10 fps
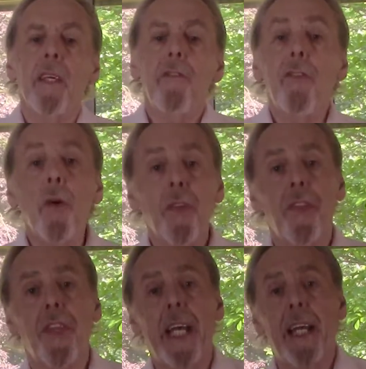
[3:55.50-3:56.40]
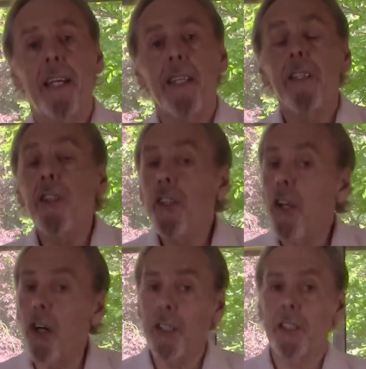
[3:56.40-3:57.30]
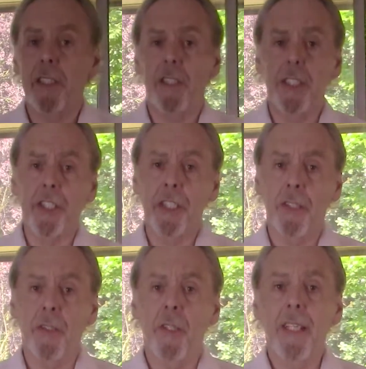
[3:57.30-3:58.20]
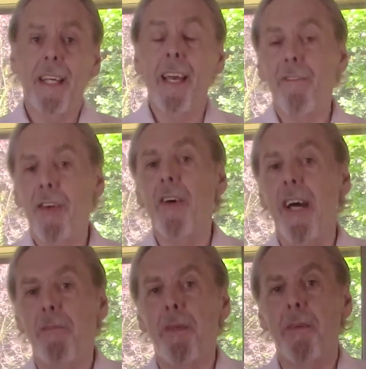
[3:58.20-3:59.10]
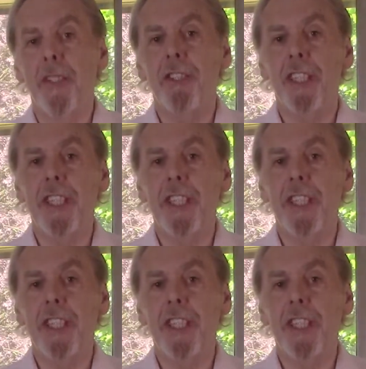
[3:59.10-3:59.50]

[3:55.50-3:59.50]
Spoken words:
Fourth thing not to do if you have premature